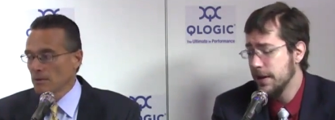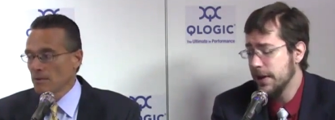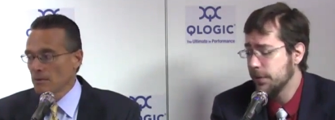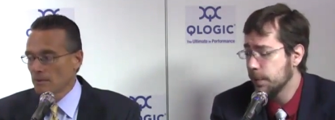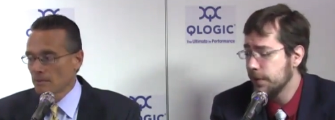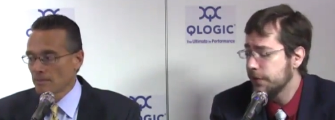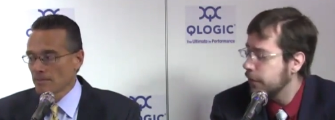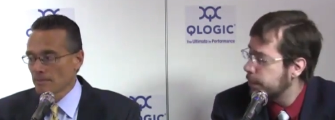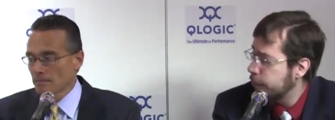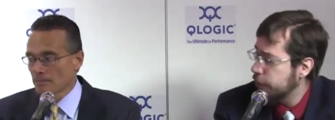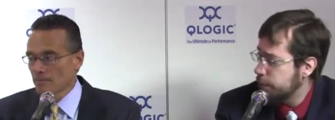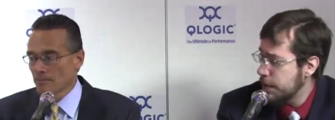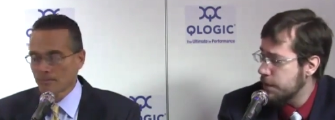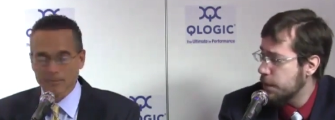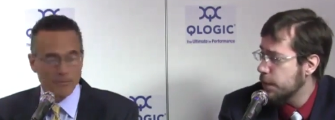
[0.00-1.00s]
Speaker 1: This one's
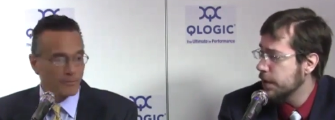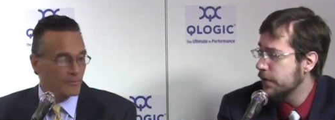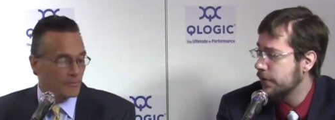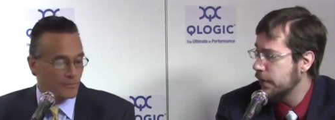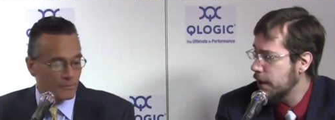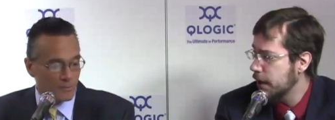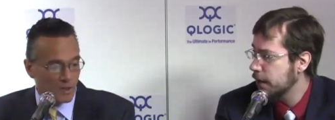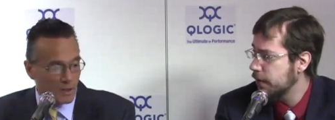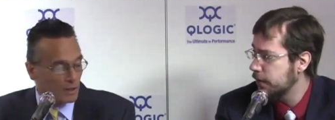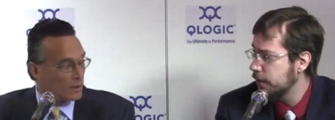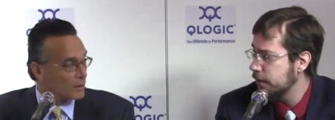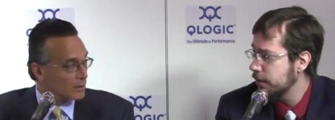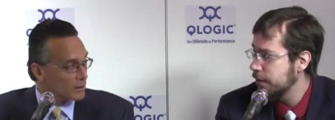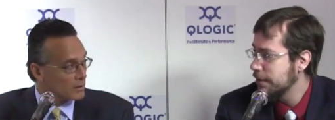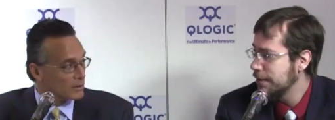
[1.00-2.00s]
supposed to be forty
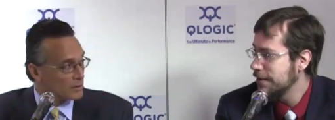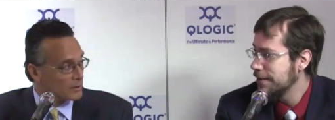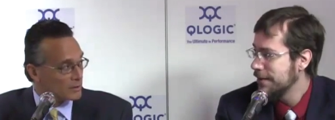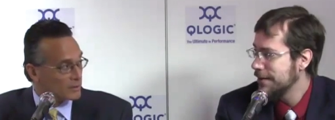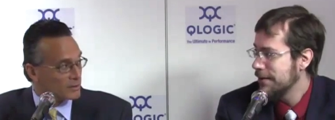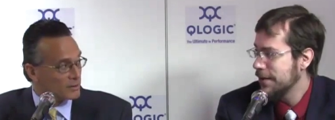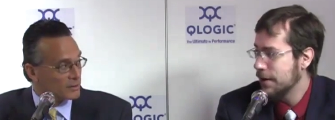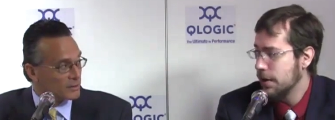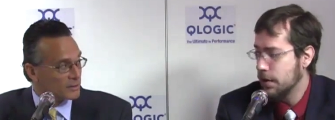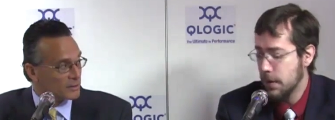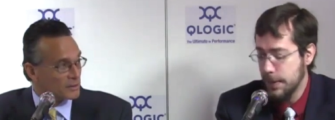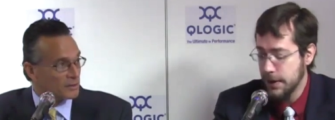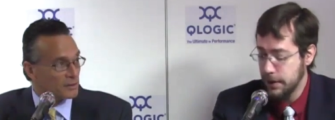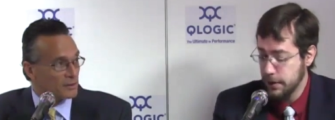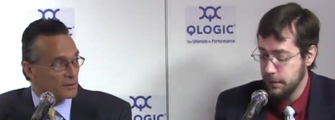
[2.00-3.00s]
six. You know,
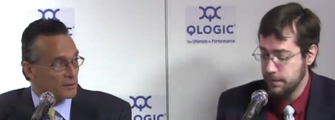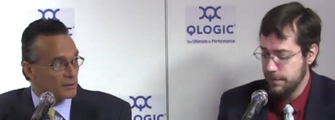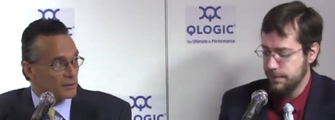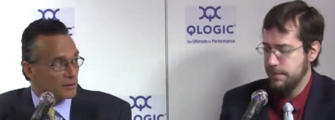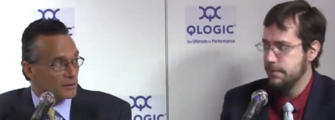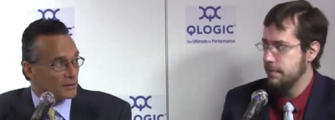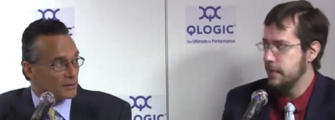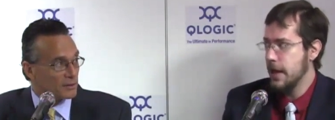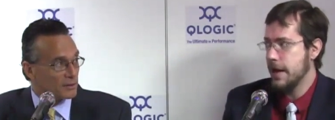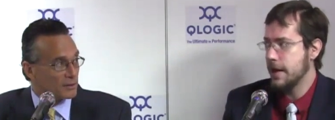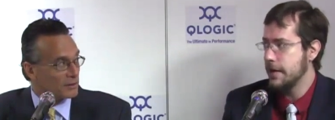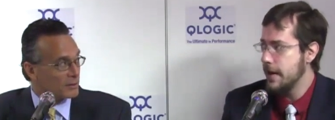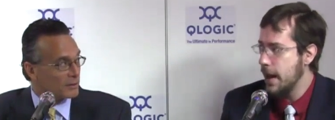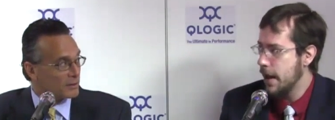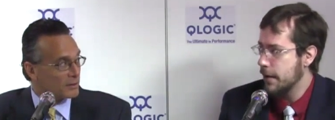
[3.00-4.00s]
I mean, they're
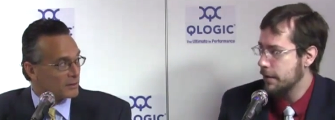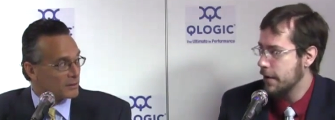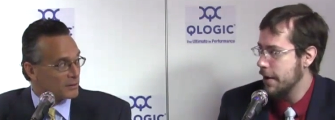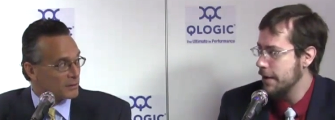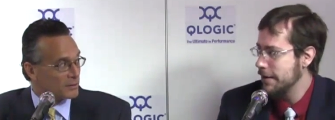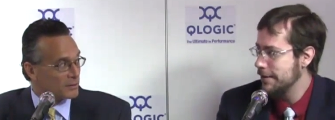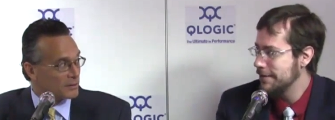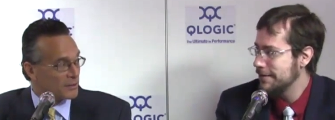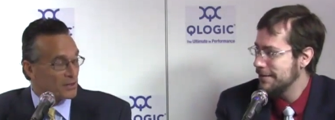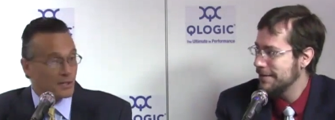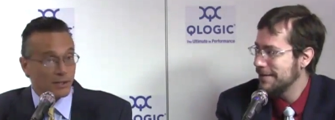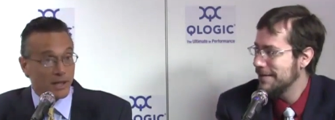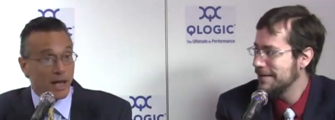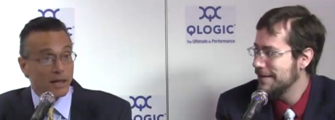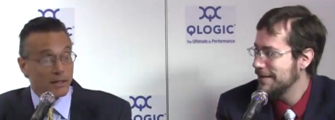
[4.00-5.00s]
neck and neck, right?
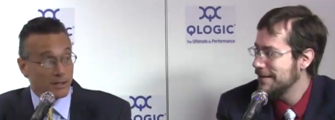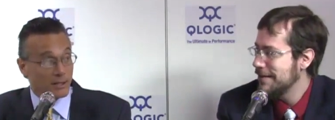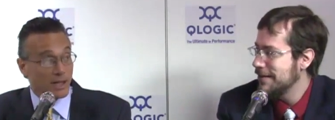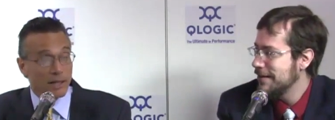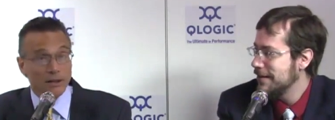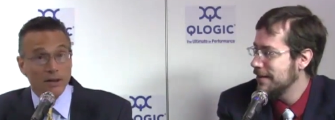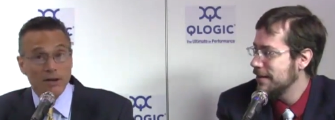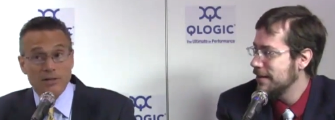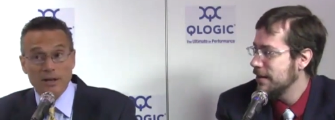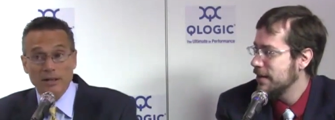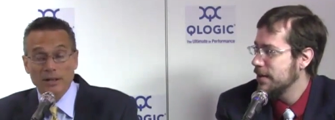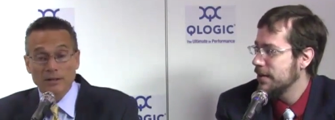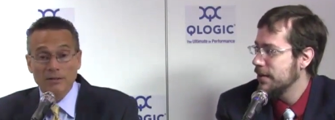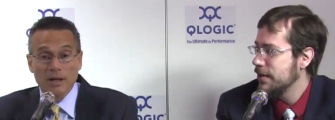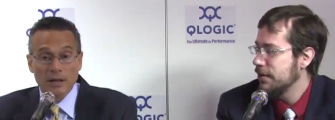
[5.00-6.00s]
Is it that is it that large?
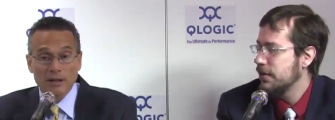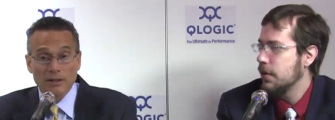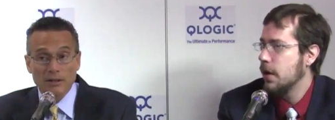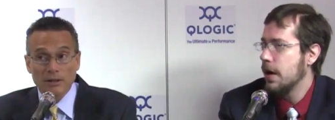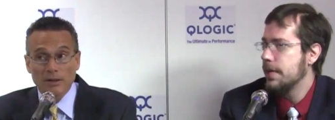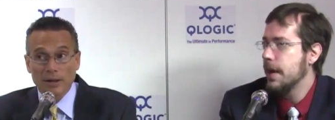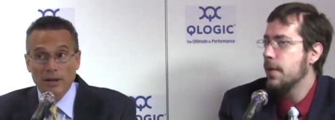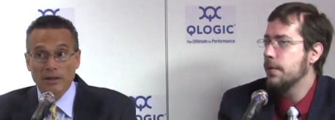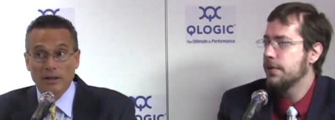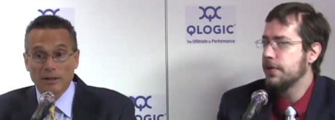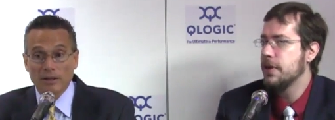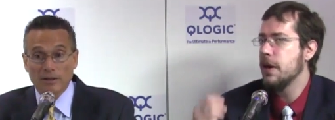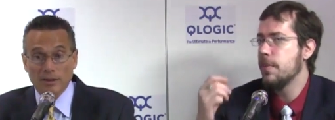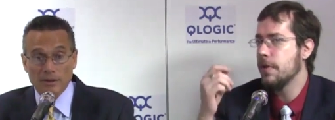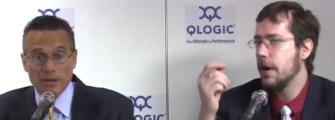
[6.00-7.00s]
I didn't. I didn't so uh, that, that
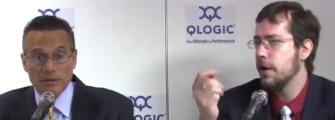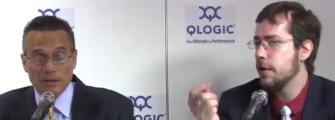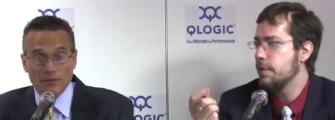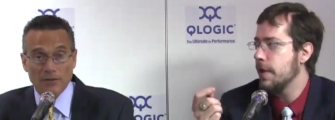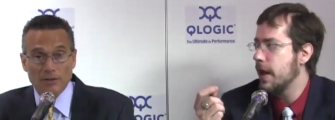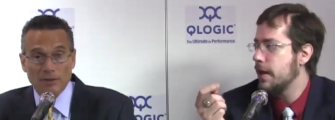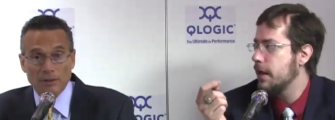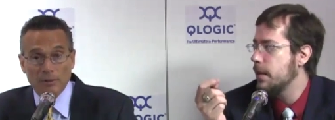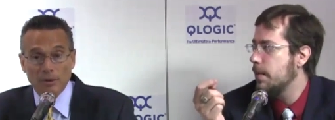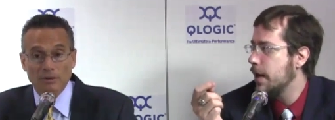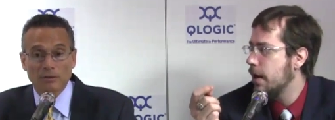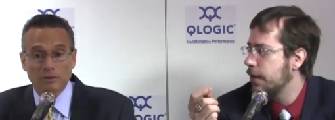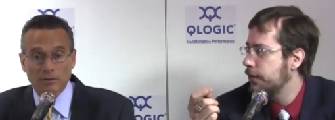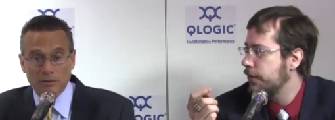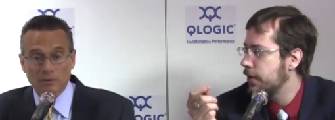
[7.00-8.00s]
was the number I heard bandied
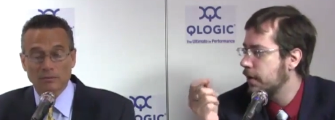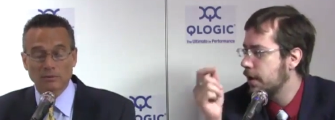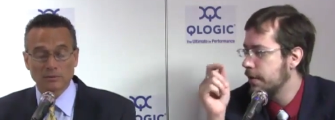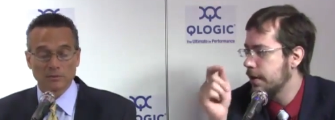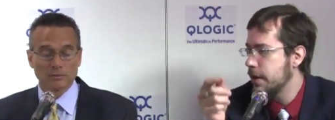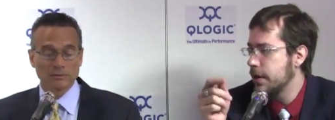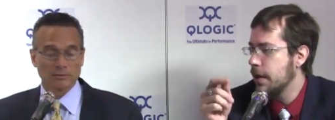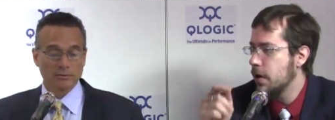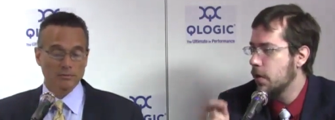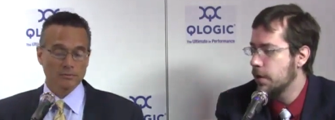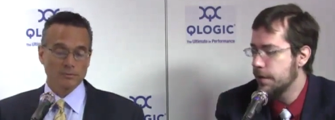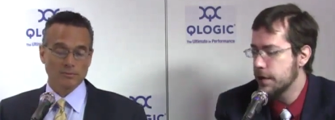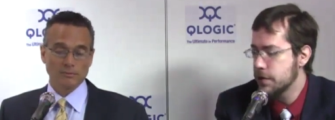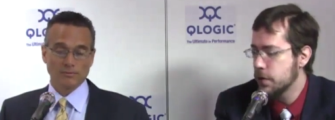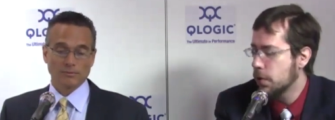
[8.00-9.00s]
number? about uh, on the uh,
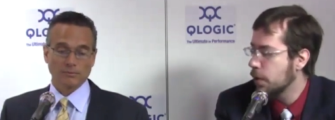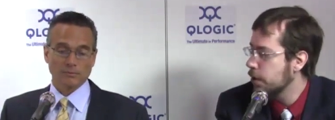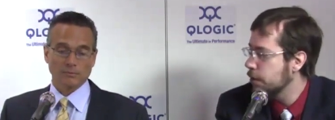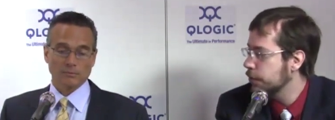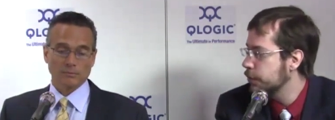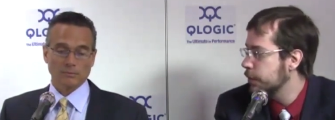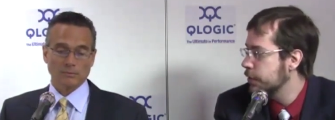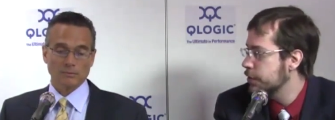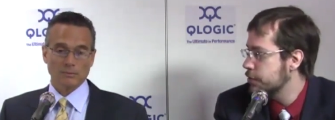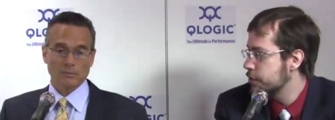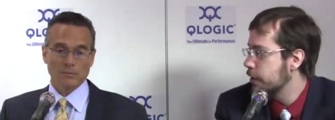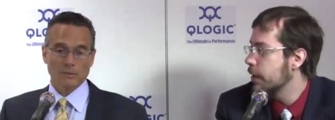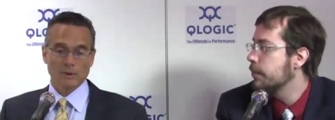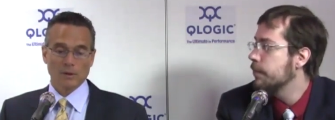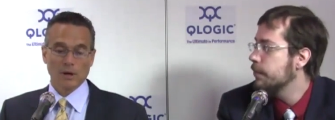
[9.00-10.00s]
official Oracle Twitter
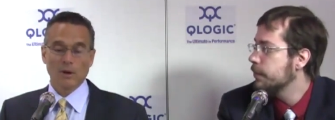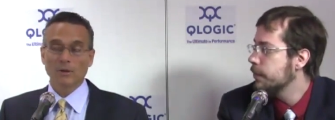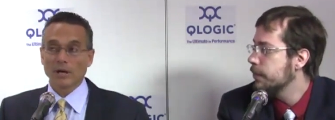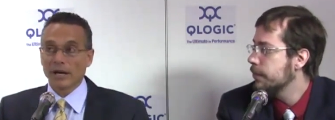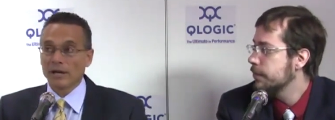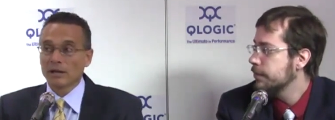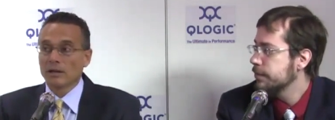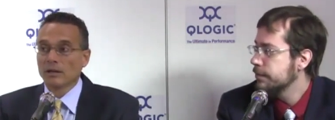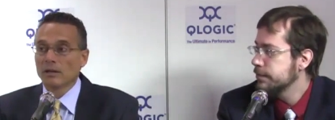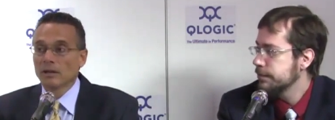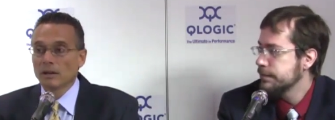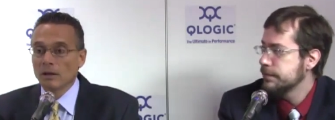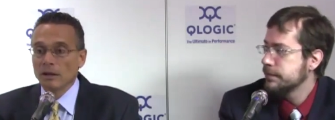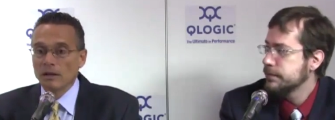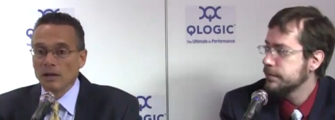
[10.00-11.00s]
stream. Okay.
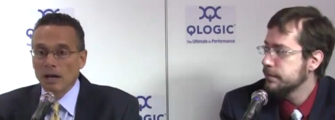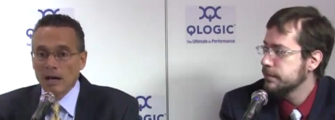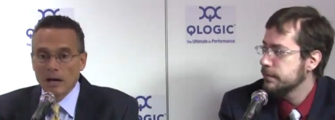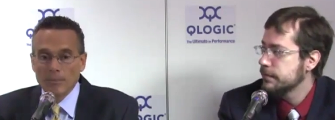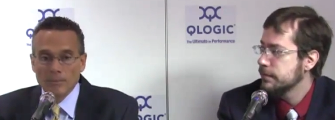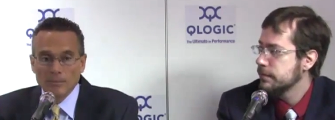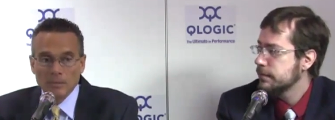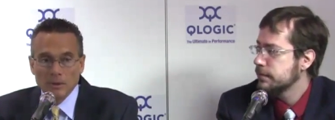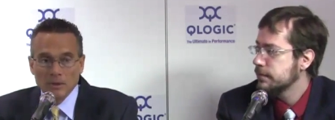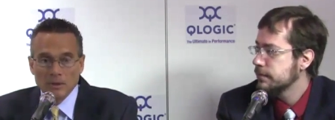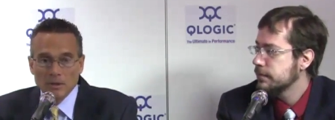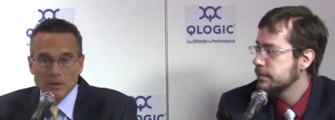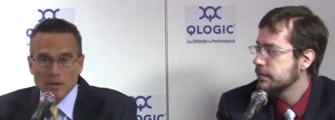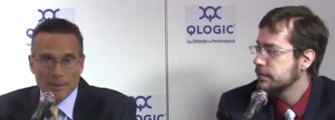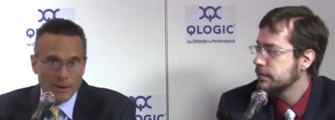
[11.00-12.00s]
Speaker 2: Um,
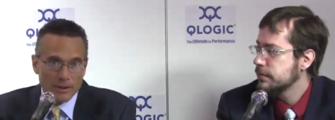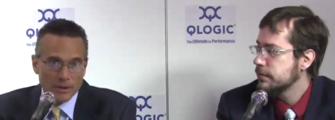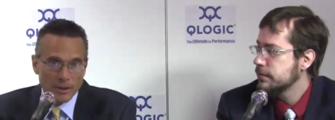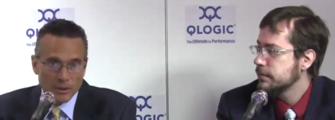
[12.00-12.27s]
some other